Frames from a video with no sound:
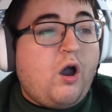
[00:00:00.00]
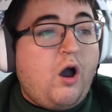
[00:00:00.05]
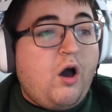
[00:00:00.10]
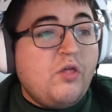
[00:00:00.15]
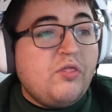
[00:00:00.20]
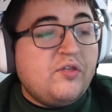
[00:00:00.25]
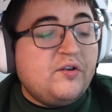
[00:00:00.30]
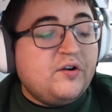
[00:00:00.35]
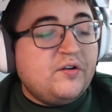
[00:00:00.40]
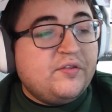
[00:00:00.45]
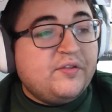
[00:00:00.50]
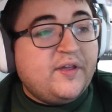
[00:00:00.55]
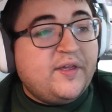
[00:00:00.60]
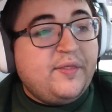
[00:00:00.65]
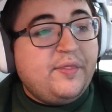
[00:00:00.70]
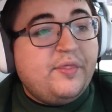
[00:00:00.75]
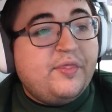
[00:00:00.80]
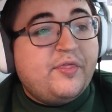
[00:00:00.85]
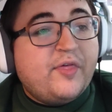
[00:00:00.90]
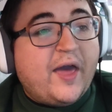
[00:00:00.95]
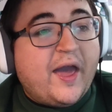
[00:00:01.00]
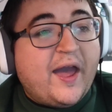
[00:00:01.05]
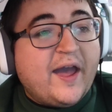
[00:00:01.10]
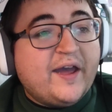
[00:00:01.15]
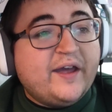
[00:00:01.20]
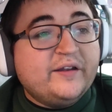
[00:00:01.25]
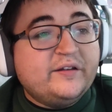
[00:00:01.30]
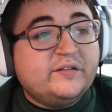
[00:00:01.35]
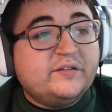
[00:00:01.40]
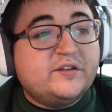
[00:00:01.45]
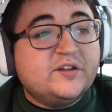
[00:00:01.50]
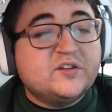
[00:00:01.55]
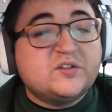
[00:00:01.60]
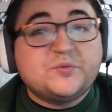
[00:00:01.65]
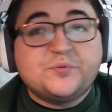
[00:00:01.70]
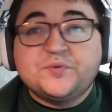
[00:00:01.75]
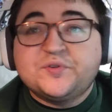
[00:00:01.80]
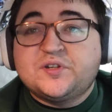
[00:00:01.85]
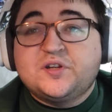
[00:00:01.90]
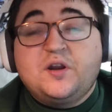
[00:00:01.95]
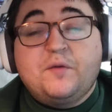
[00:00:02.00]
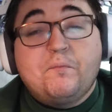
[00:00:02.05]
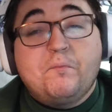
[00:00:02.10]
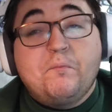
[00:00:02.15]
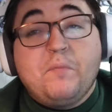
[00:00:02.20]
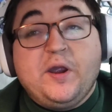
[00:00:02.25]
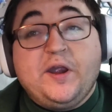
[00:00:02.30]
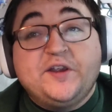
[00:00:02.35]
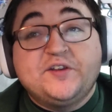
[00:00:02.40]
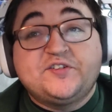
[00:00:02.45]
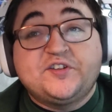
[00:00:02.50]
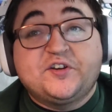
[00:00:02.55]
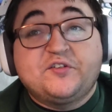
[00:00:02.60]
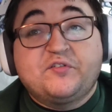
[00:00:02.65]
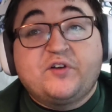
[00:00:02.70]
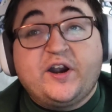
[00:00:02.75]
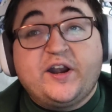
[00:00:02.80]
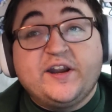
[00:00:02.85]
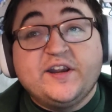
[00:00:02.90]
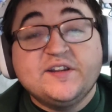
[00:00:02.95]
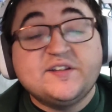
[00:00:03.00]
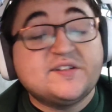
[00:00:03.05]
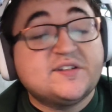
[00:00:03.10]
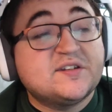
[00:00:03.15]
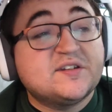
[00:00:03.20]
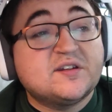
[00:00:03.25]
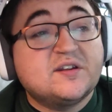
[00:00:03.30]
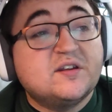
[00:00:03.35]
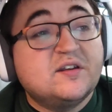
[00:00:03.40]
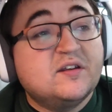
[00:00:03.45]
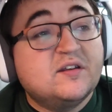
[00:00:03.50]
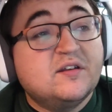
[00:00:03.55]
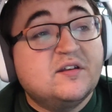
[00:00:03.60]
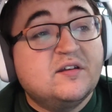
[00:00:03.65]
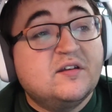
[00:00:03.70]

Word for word: other than that, this was an amazing race.